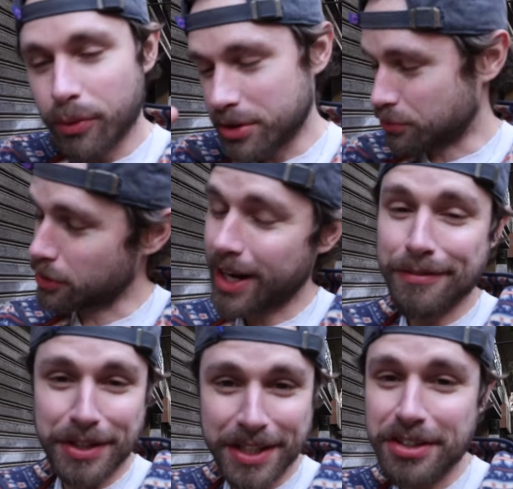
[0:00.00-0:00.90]
which we're gonna have
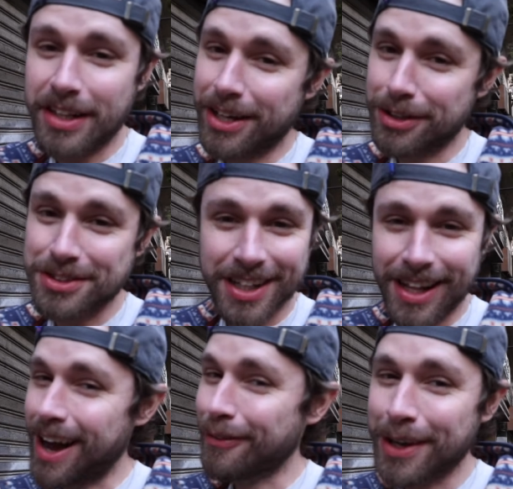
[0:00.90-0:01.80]
to get into later, there's a
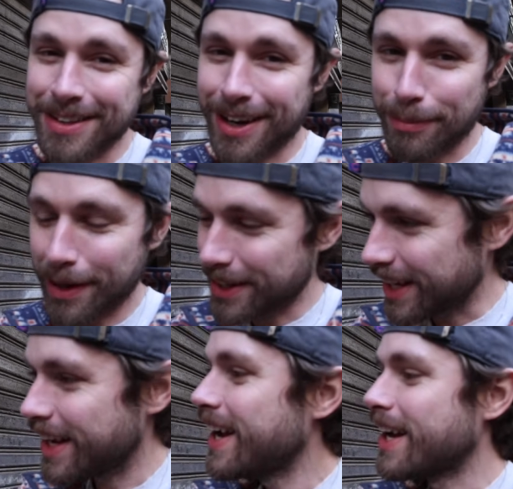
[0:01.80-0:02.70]
lot we can talk about
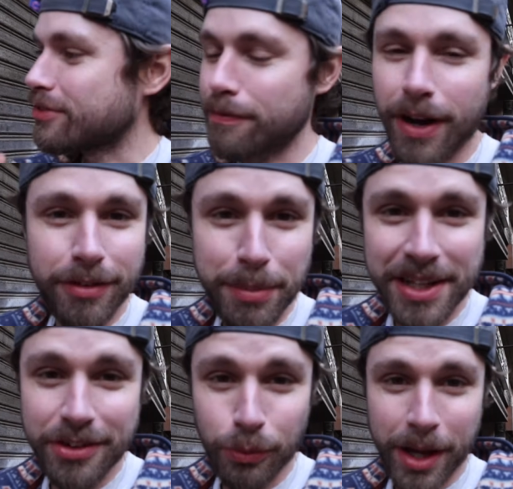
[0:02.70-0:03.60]
it, is from fava
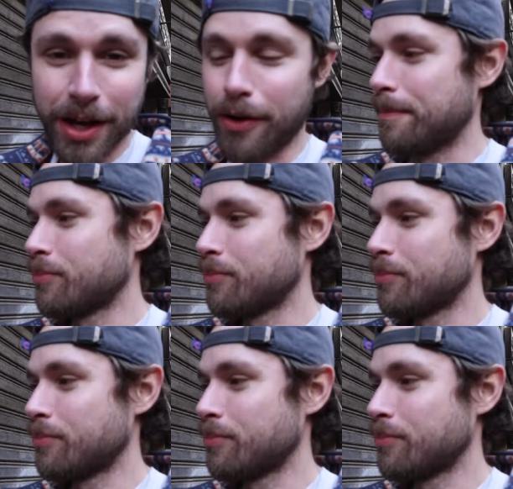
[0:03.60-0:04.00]
beans as well.